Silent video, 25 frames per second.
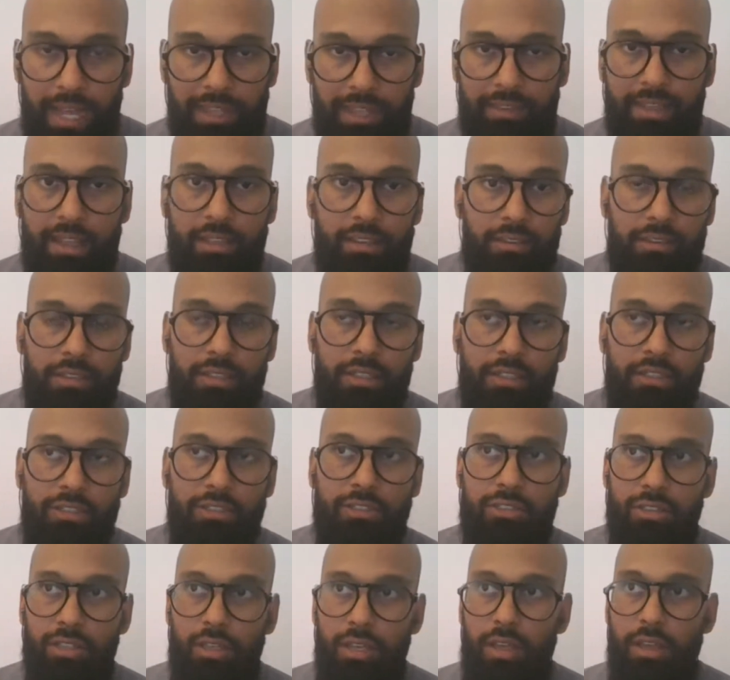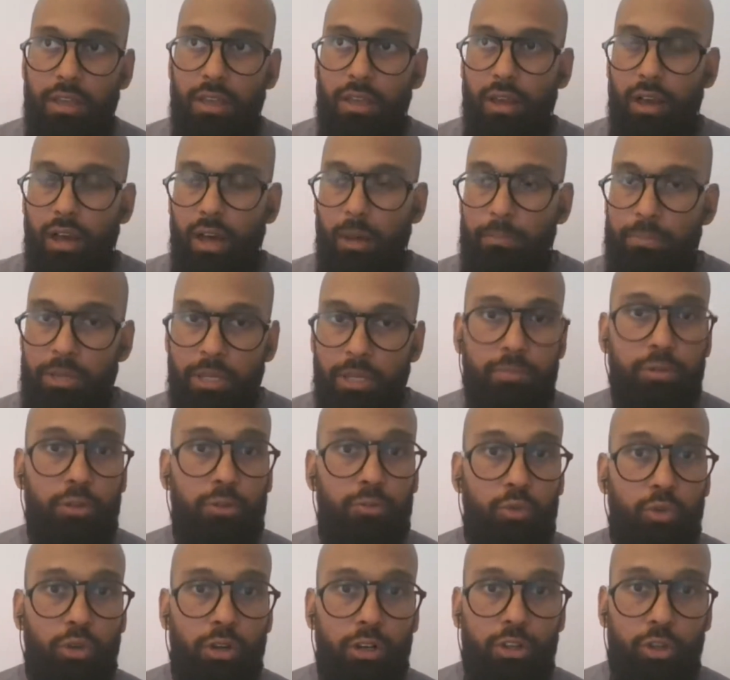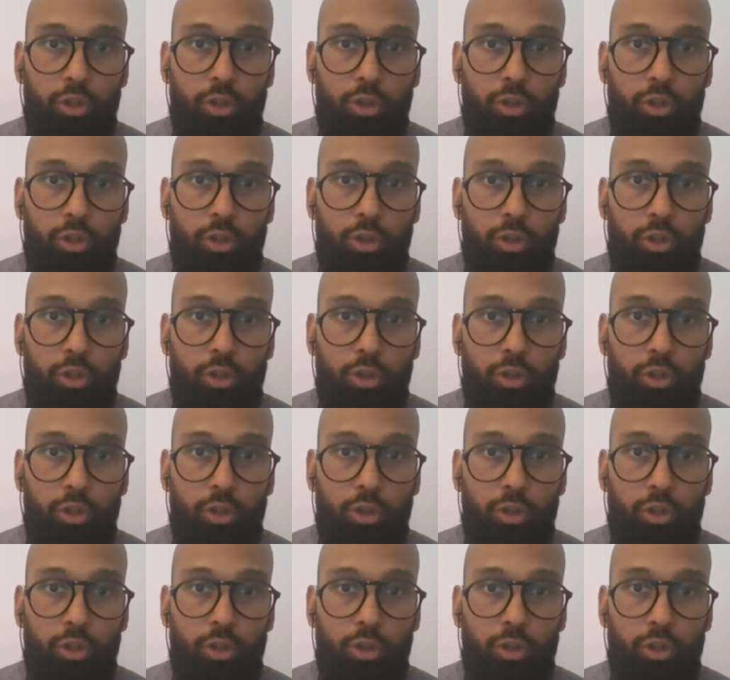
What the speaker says: And that these people who